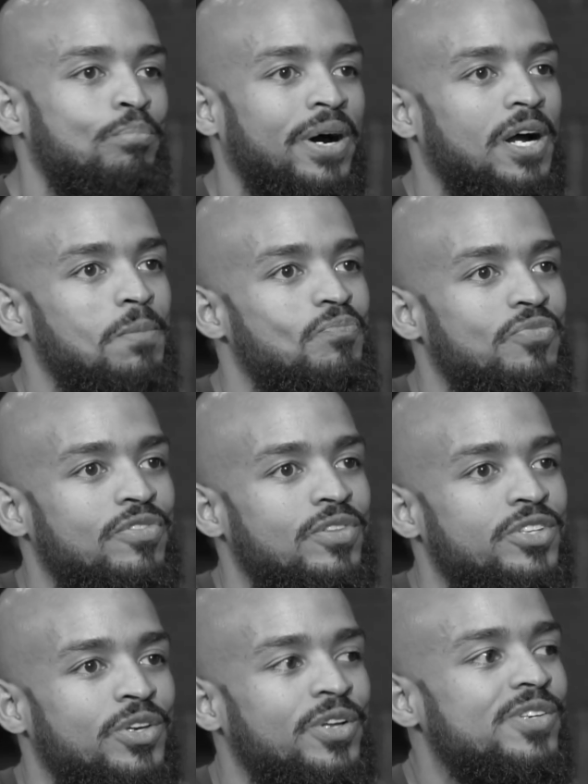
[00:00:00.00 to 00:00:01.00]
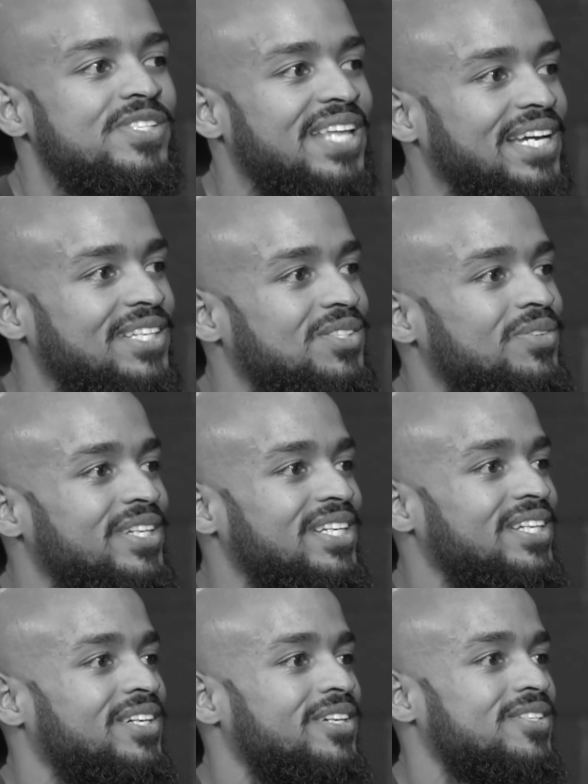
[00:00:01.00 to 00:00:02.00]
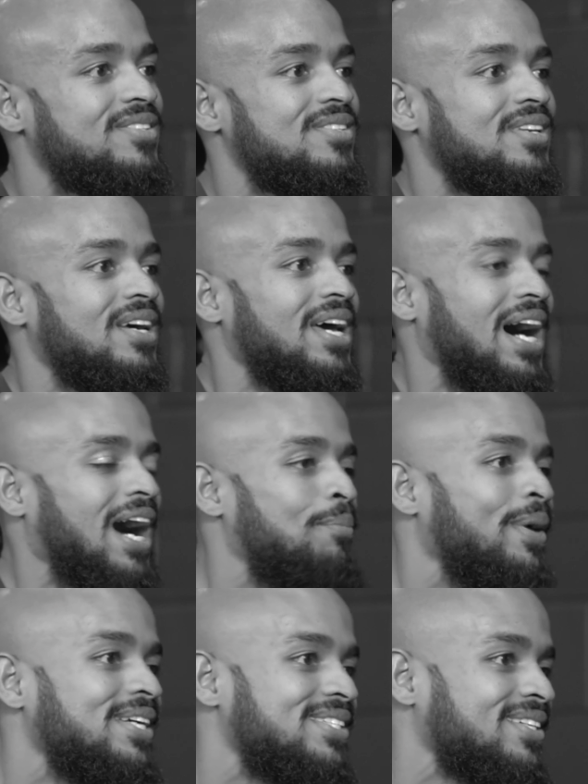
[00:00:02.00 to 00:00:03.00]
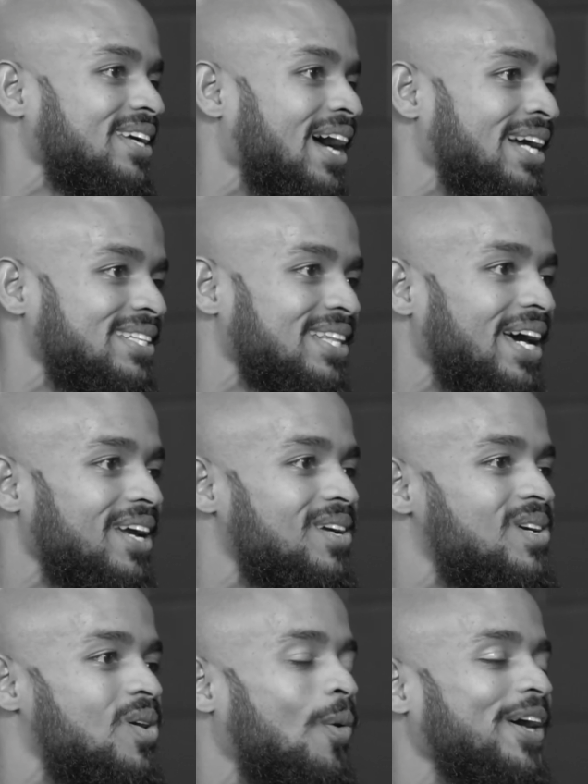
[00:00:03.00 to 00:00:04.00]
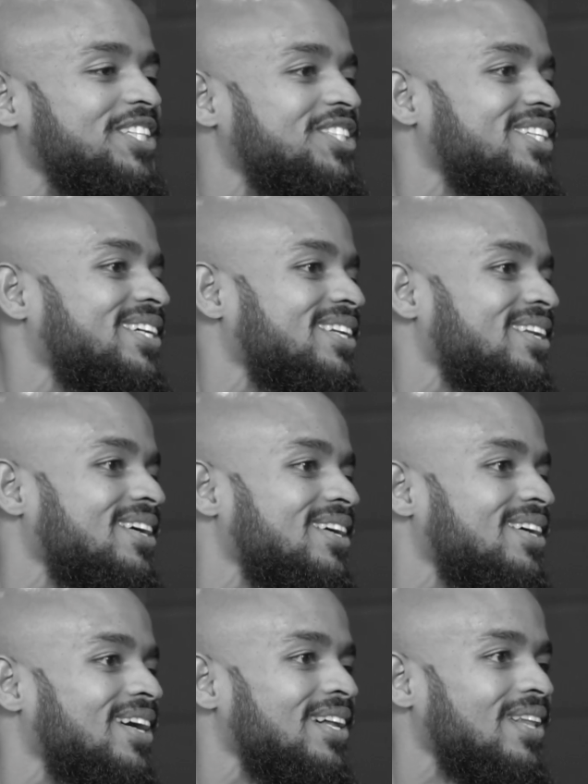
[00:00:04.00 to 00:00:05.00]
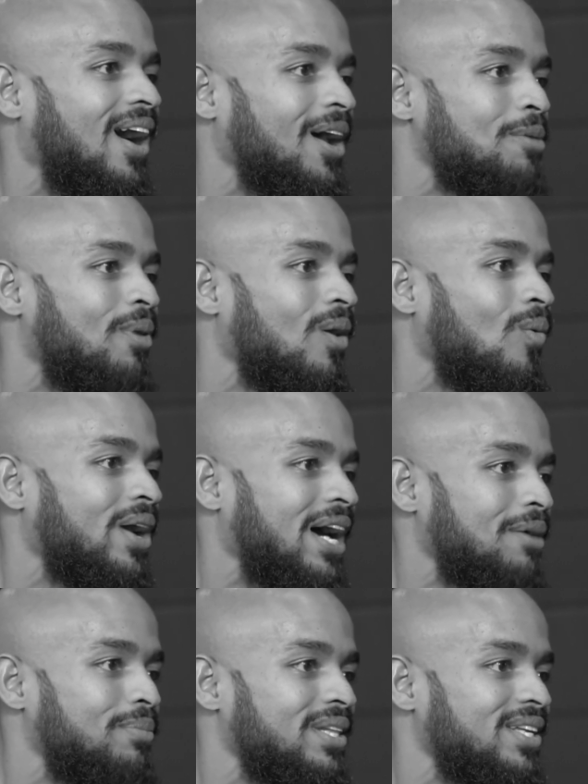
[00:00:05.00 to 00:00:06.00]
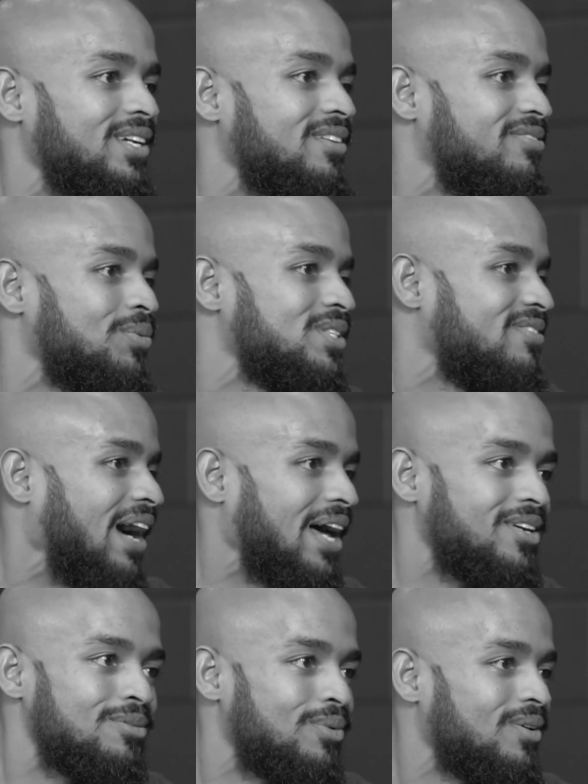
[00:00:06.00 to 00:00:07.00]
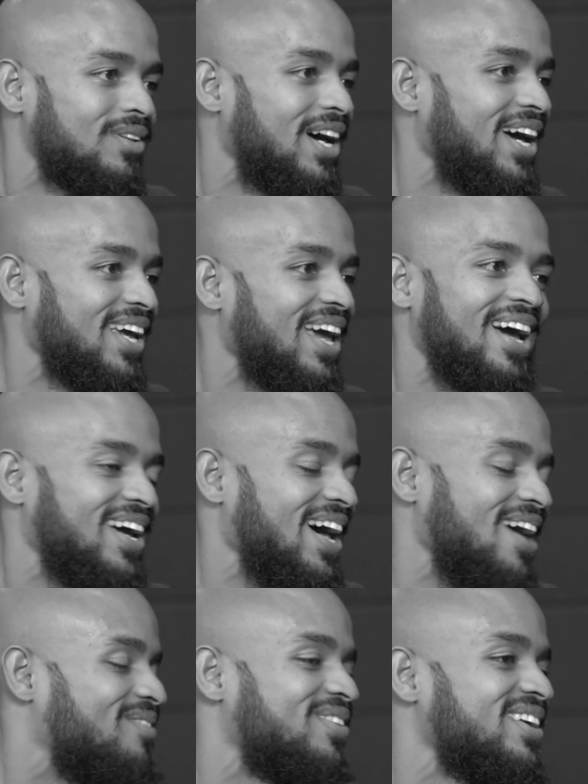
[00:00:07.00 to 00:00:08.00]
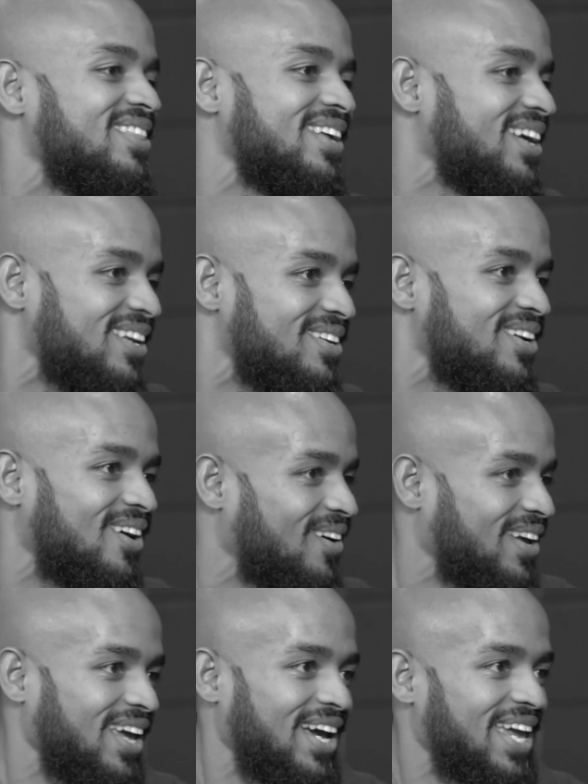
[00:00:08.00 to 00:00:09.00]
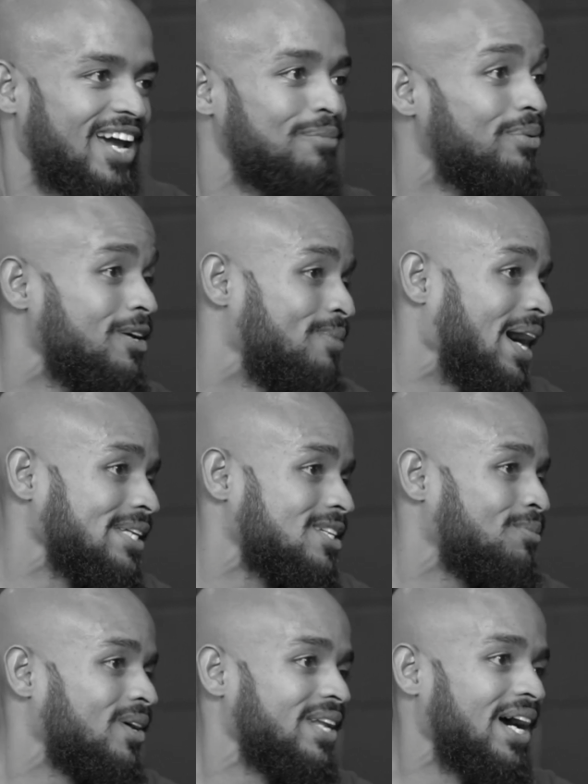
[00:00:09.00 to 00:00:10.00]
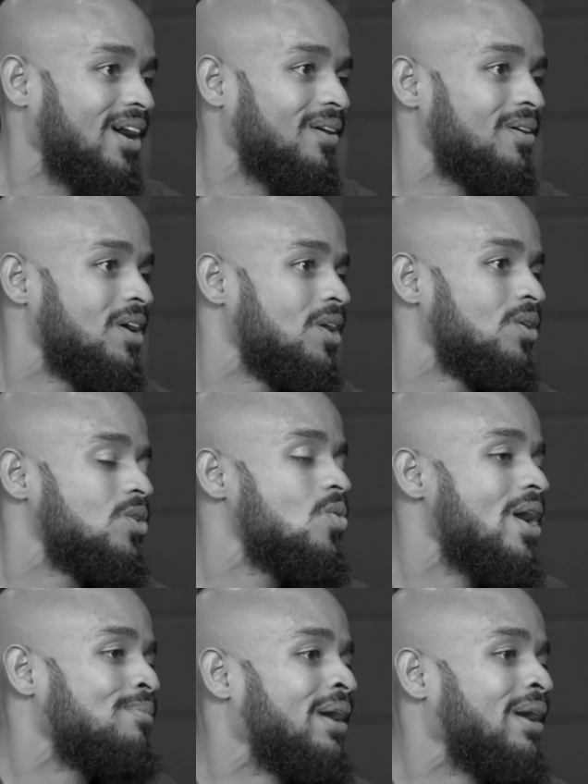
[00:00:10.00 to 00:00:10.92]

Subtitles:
But so those next 3 years, I basically had to like question a lot about what I believed was valuable, like everything, okay, I can't play basketball now. Yeah. Who am